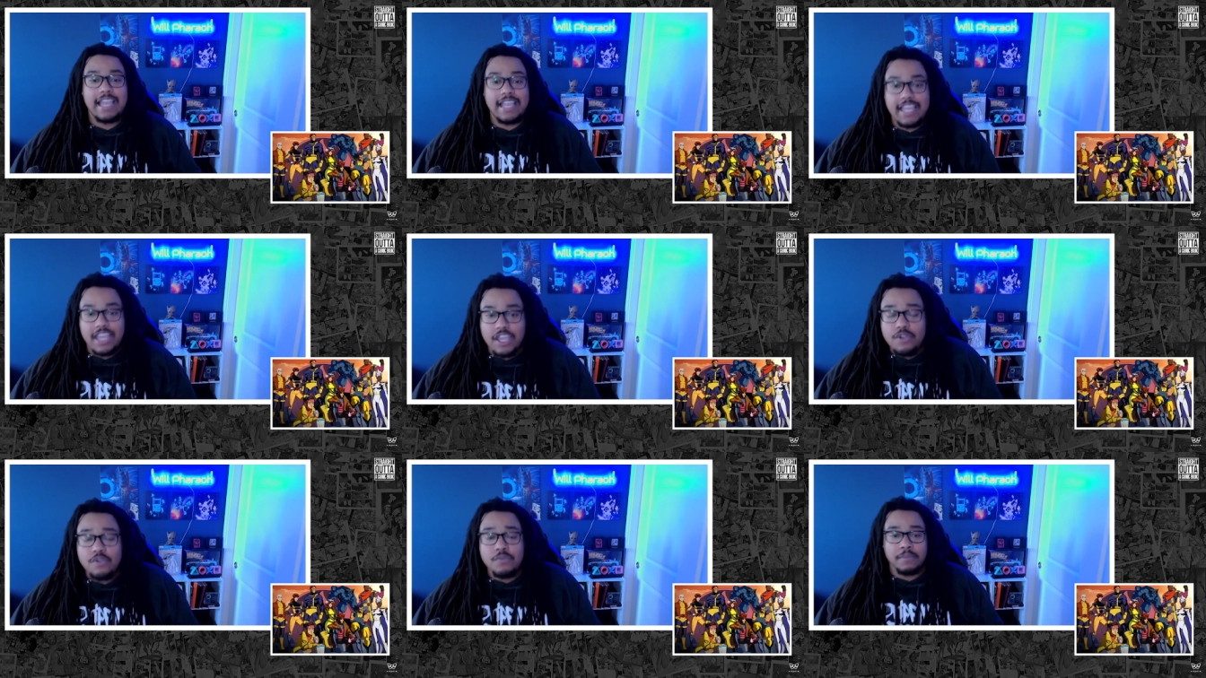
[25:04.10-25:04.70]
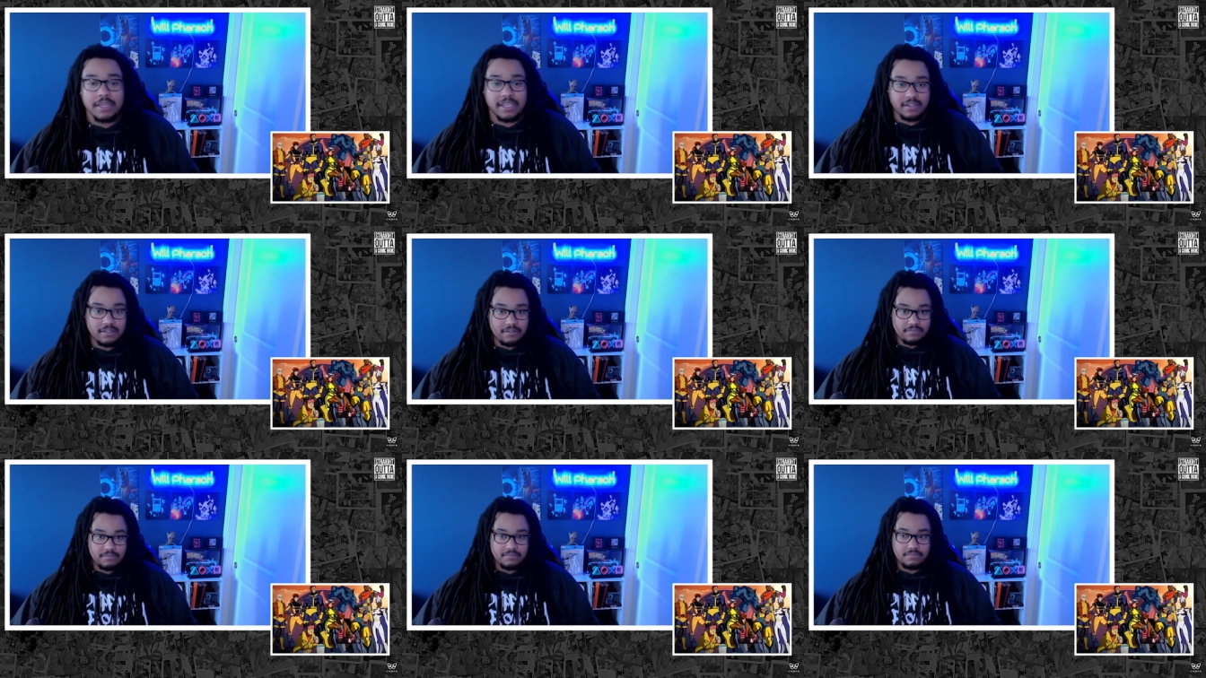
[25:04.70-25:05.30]
human.
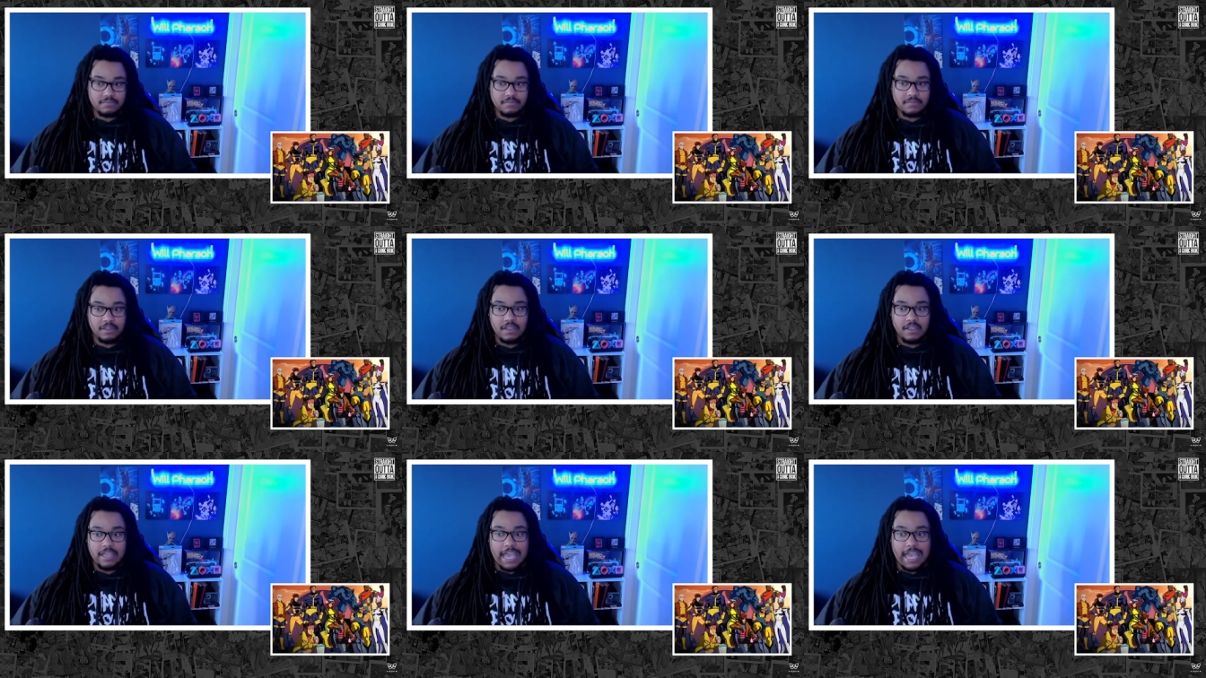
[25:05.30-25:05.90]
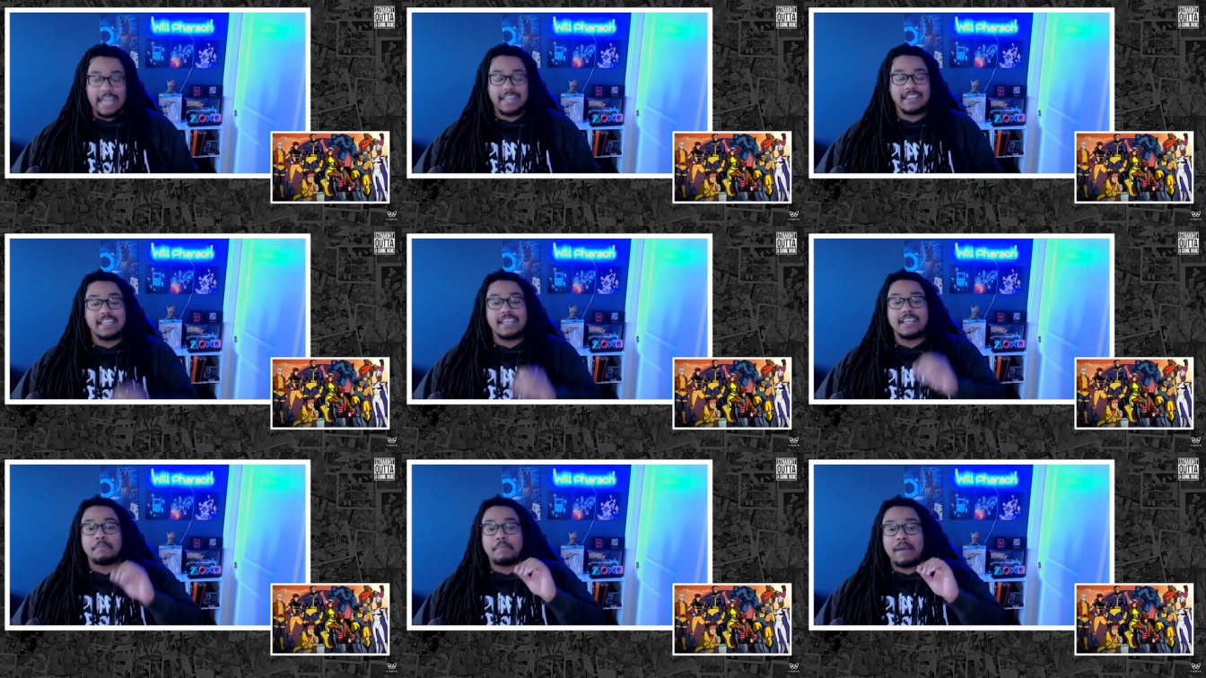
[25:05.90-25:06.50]
And
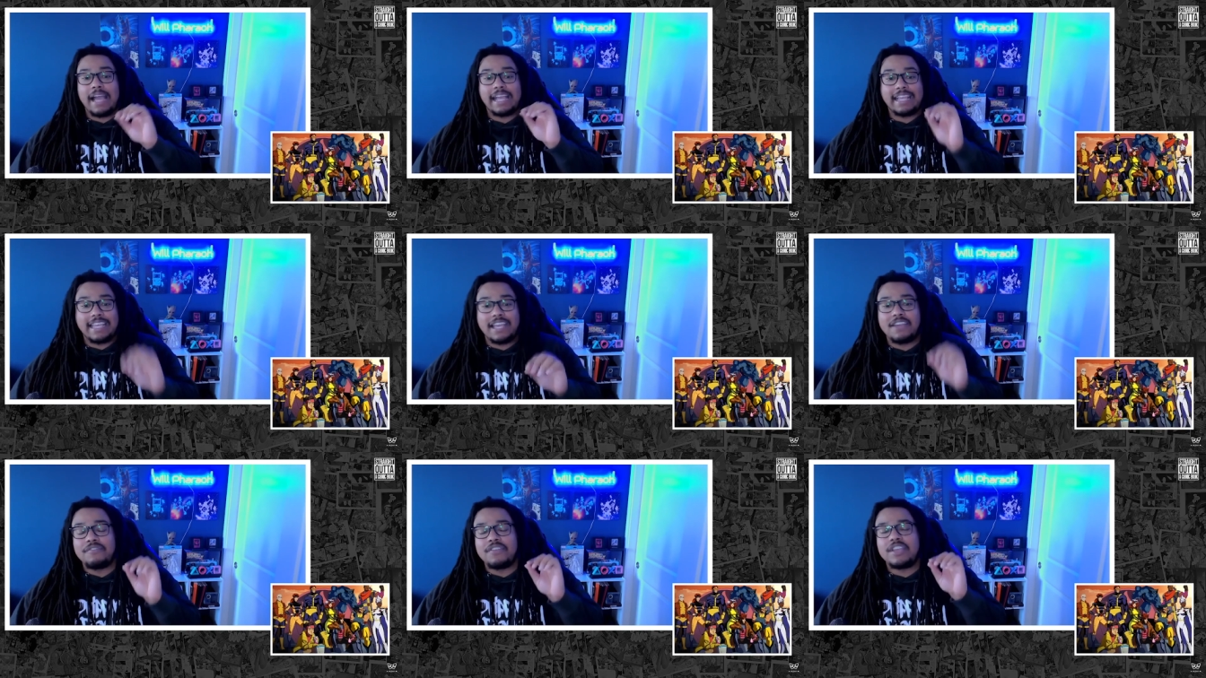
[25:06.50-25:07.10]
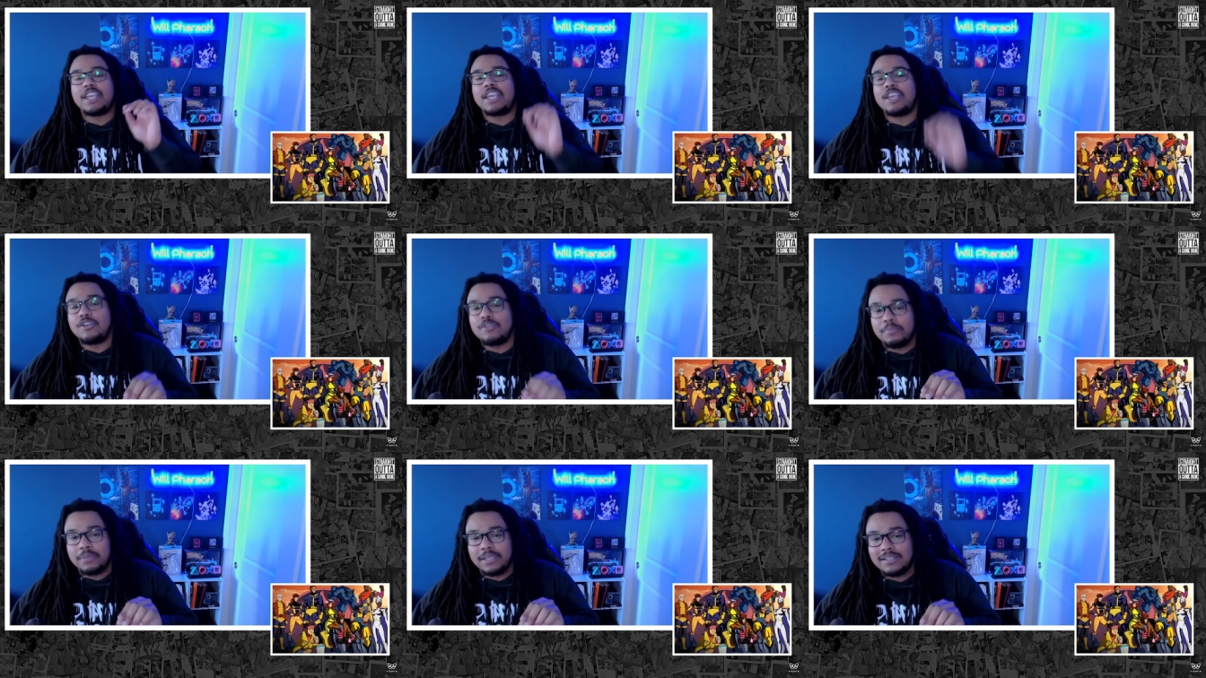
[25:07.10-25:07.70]
then by giving
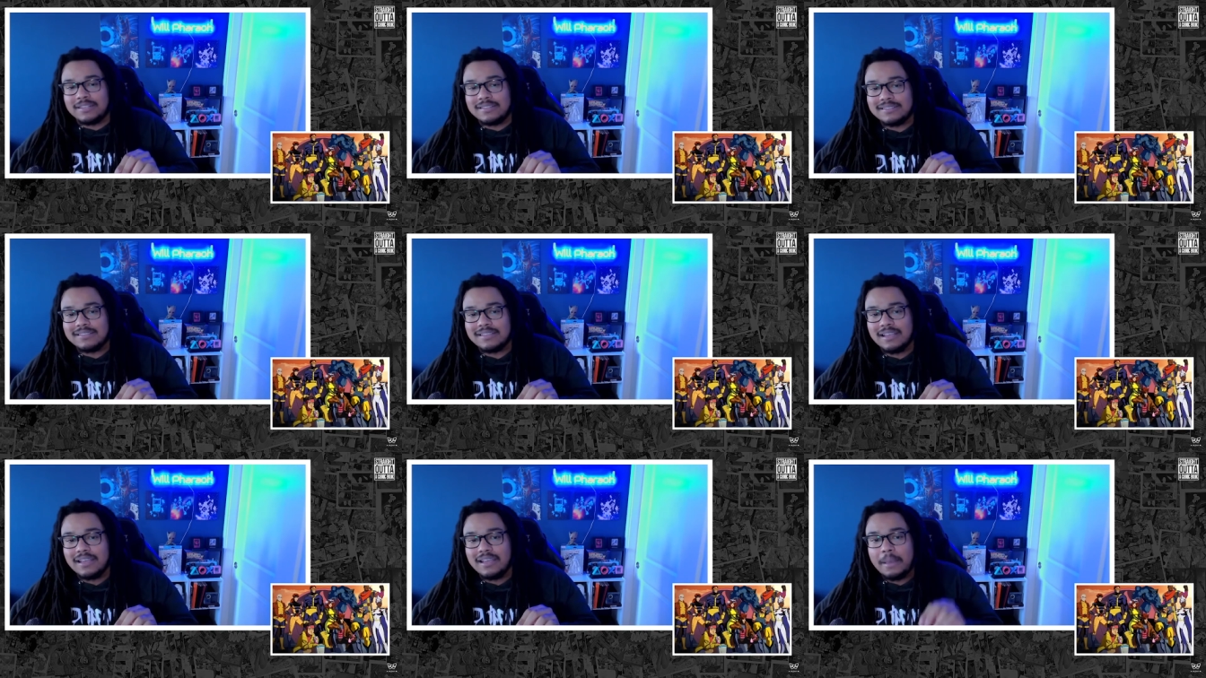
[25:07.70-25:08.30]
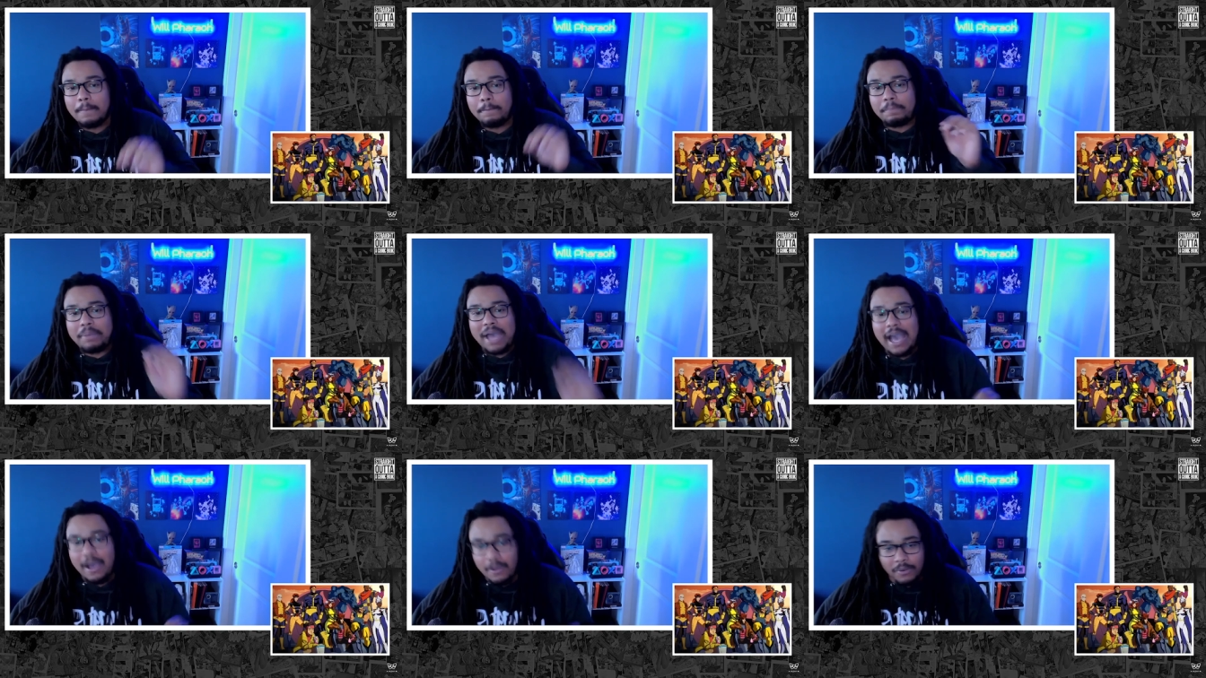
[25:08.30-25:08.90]
humans
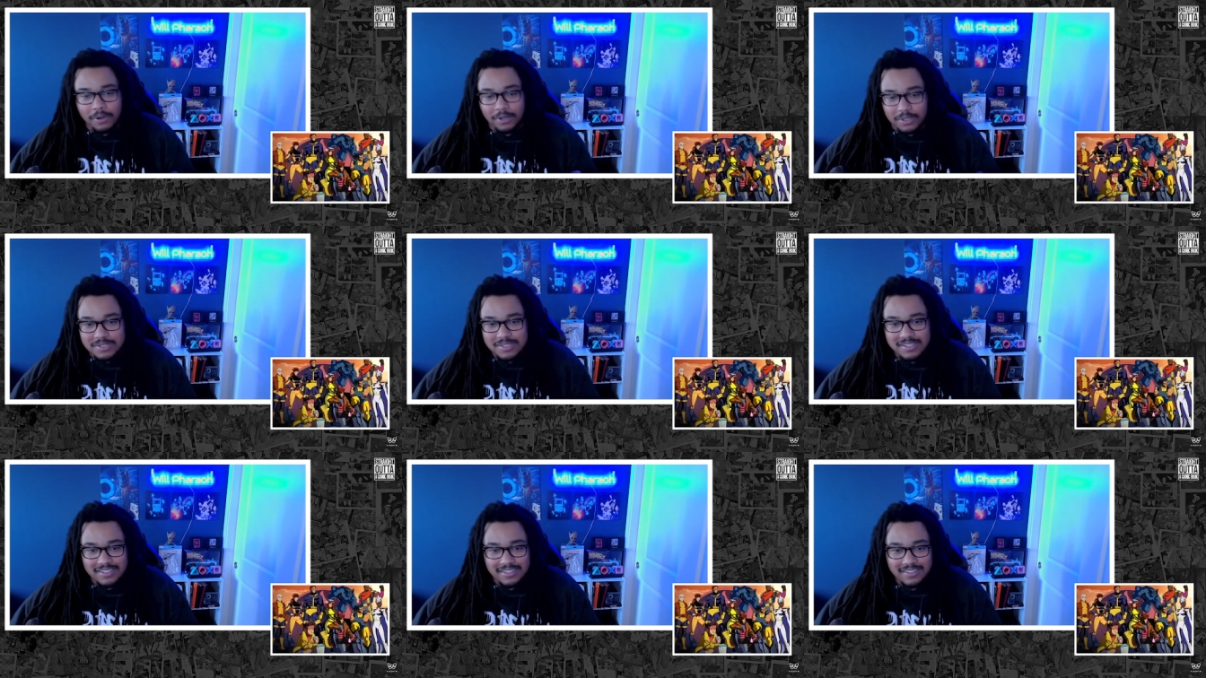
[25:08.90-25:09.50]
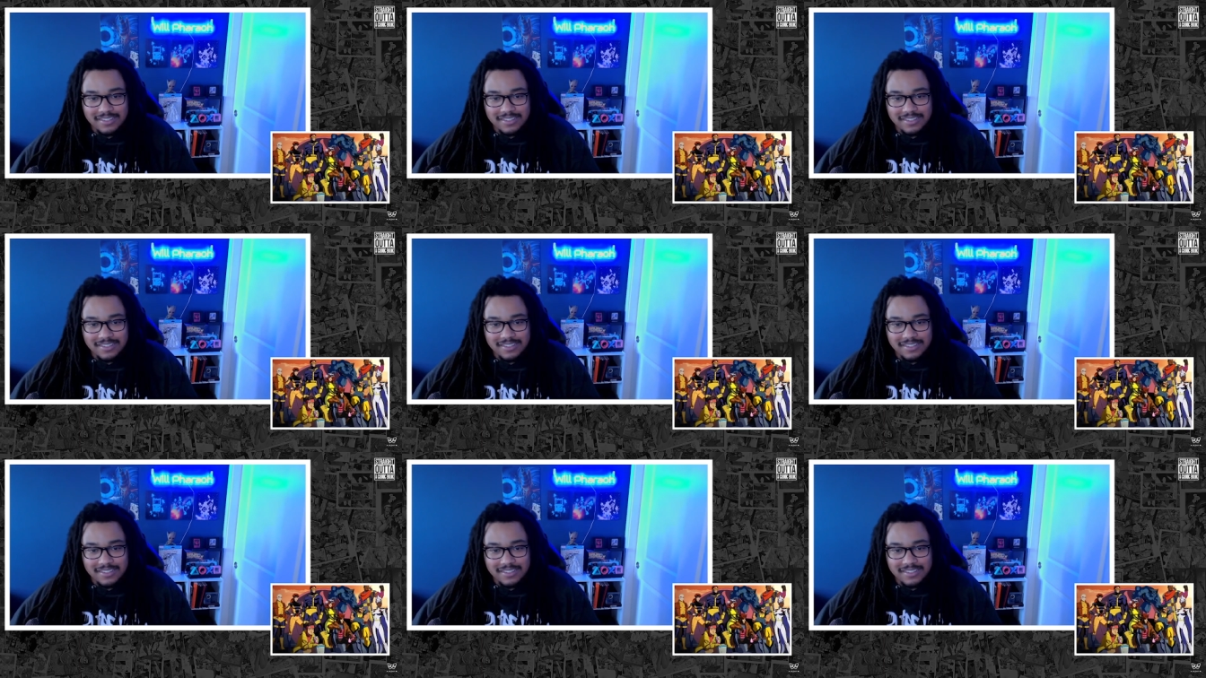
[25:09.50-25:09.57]
powers.